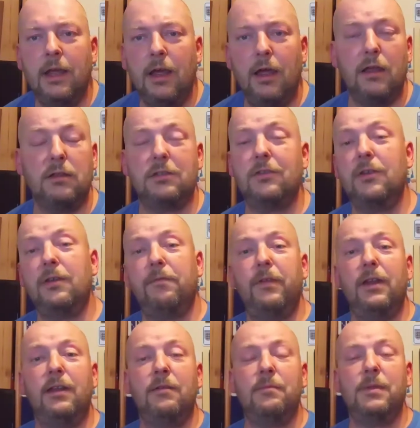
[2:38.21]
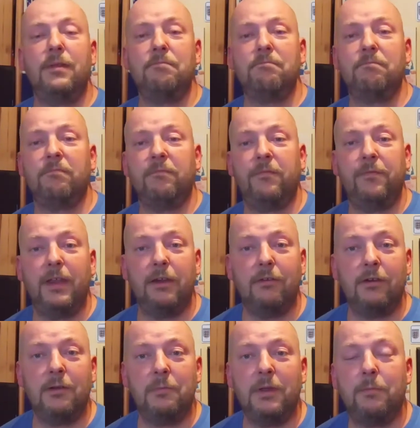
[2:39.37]
Certainly feeling a bit fitter
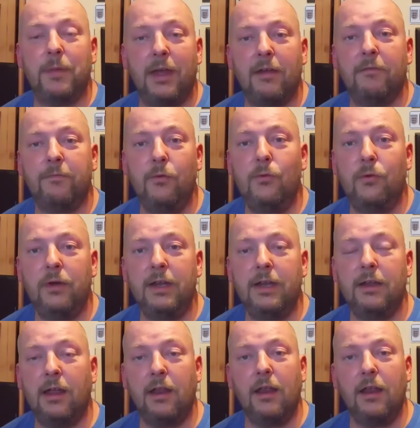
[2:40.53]
and a bit better for it.